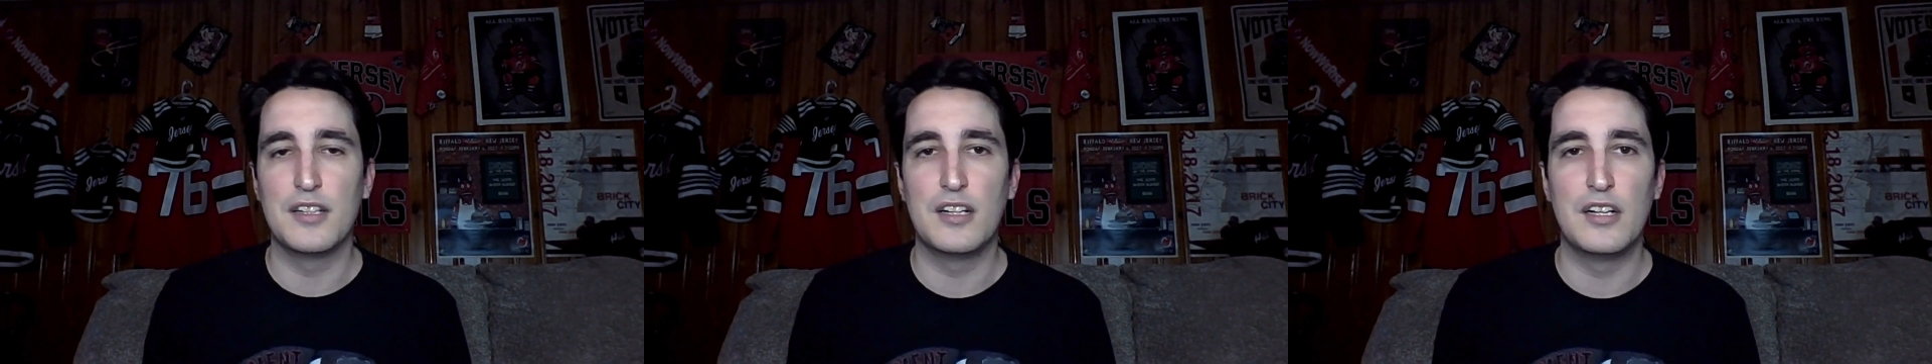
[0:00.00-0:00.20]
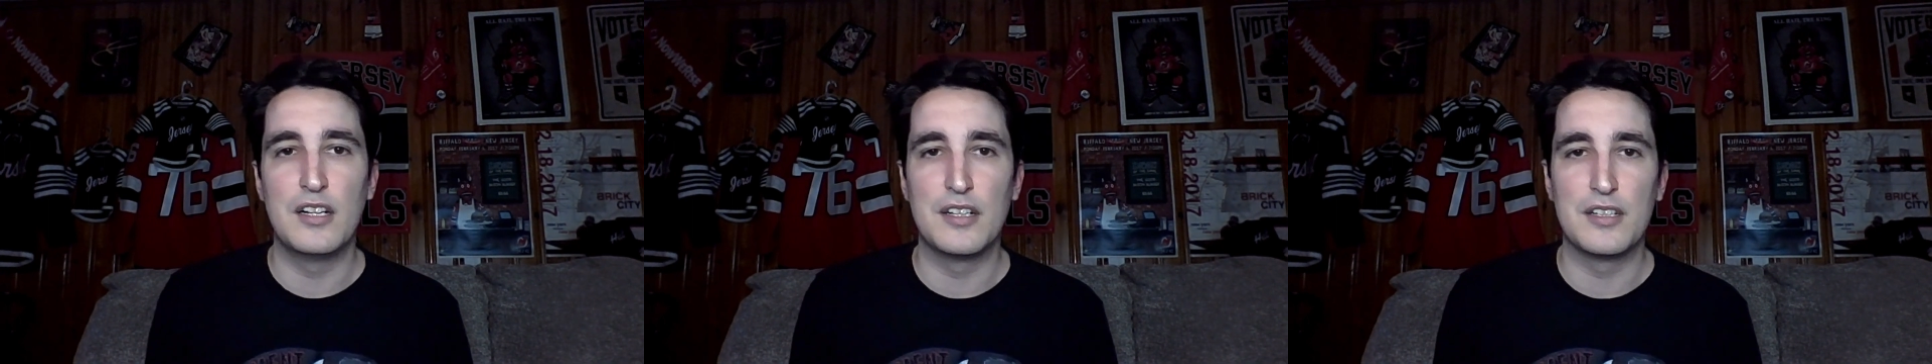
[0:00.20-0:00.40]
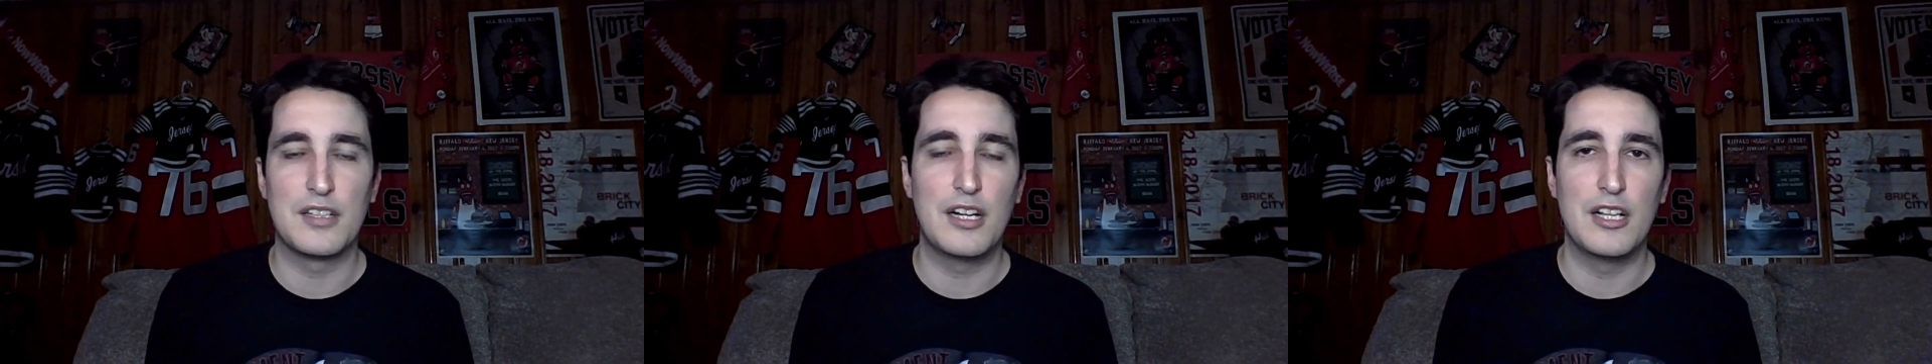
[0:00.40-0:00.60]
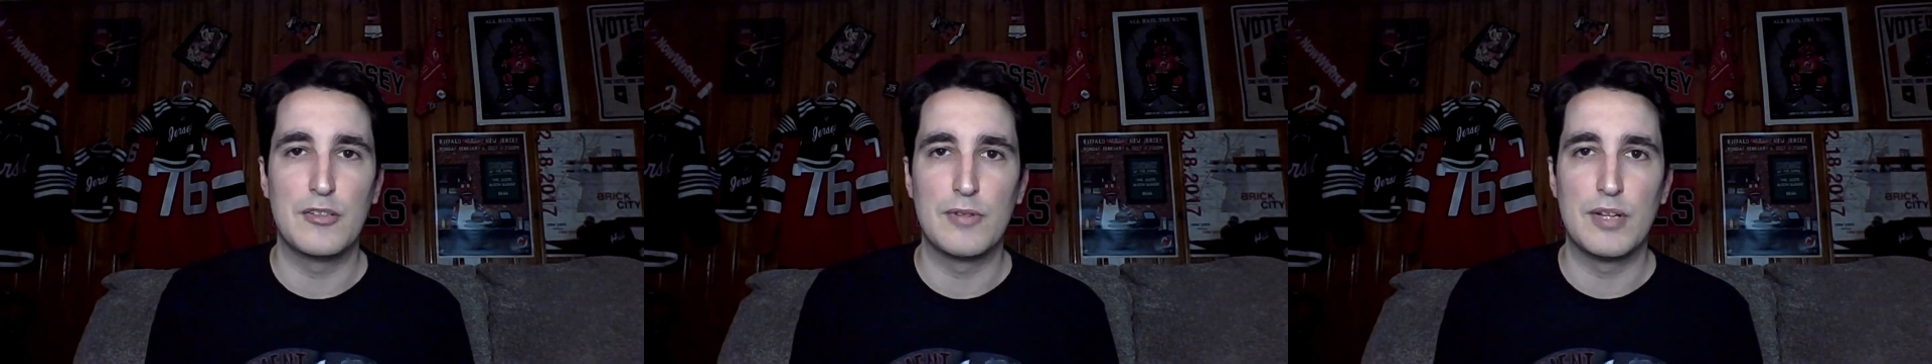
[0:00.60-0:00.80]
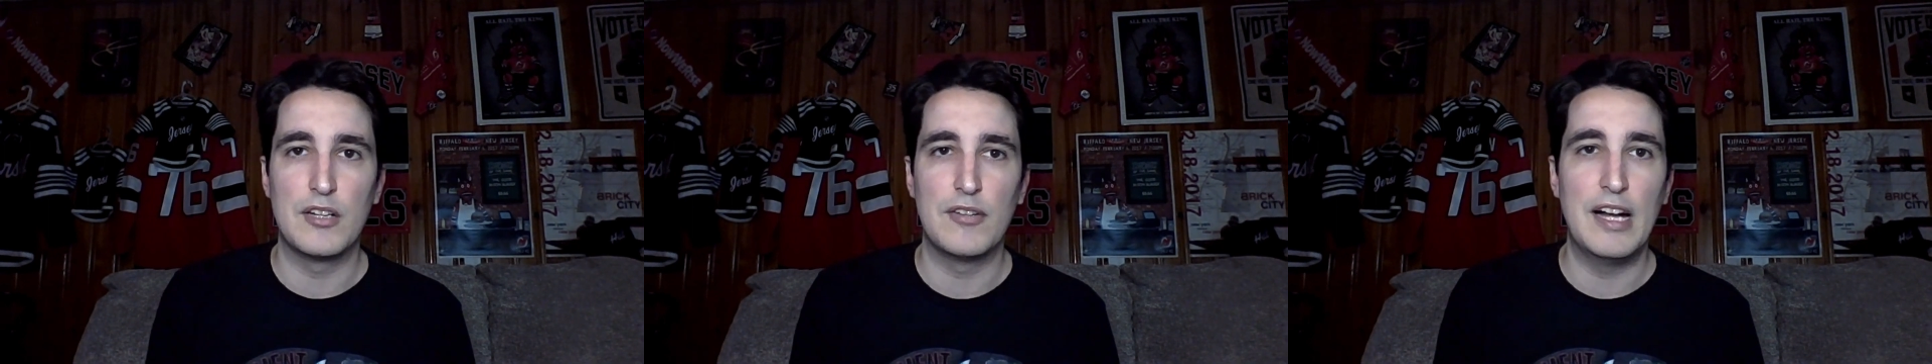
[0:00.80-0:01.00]
uh,
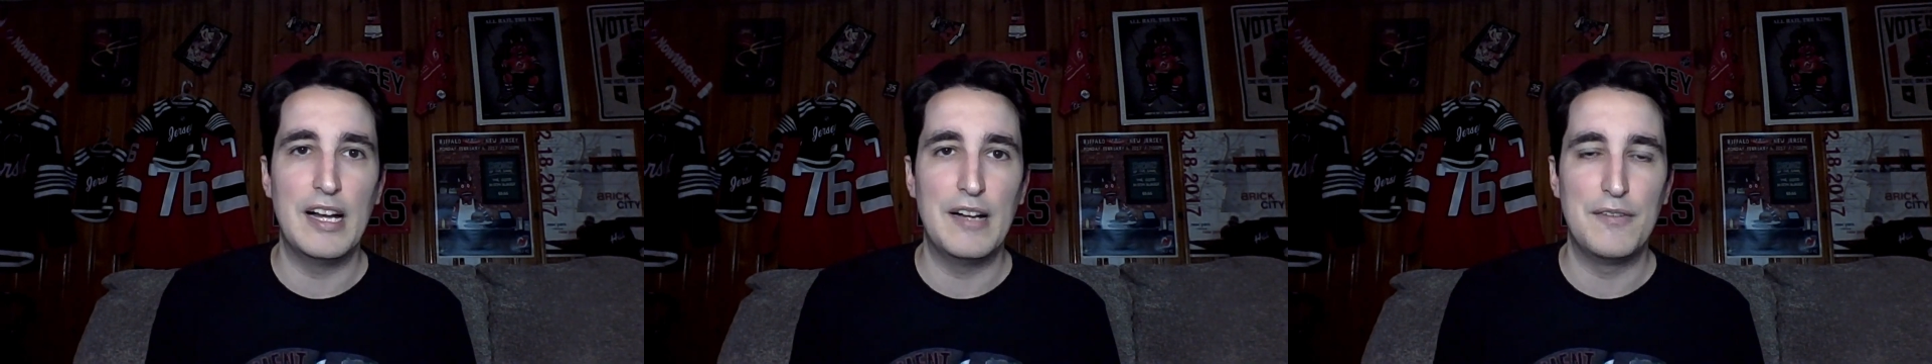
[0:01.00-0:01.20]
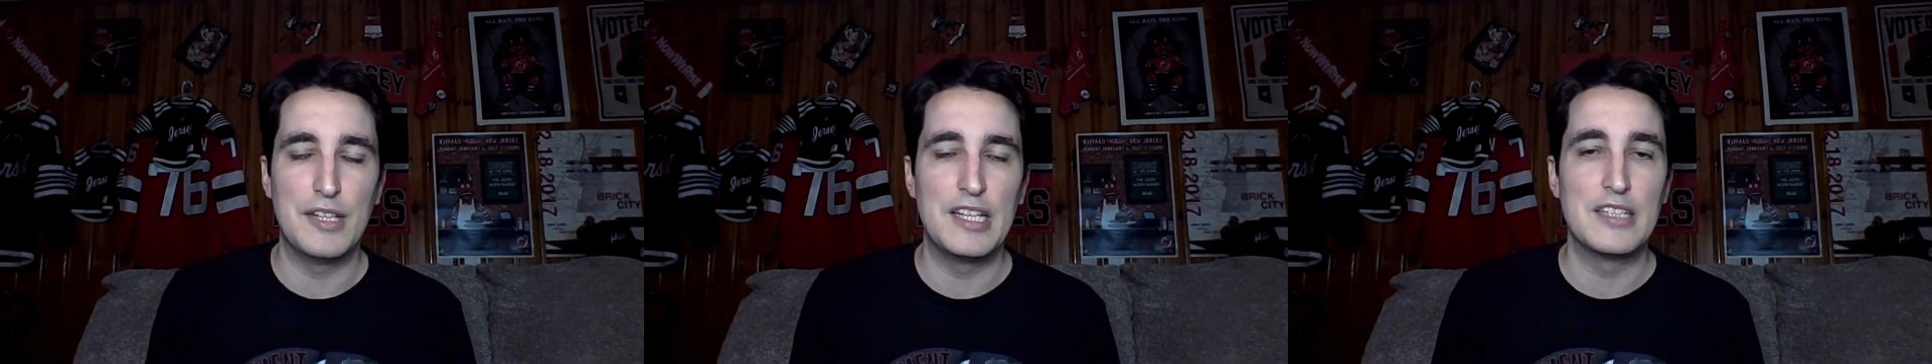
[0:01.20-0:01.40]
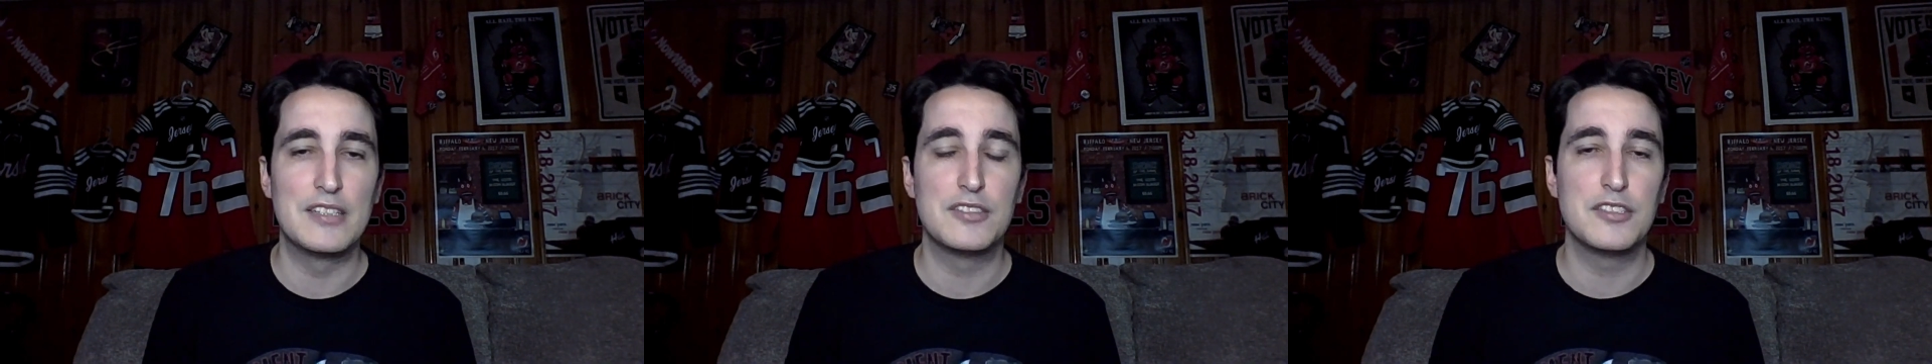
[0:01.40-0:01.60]
Colorado Avalanche.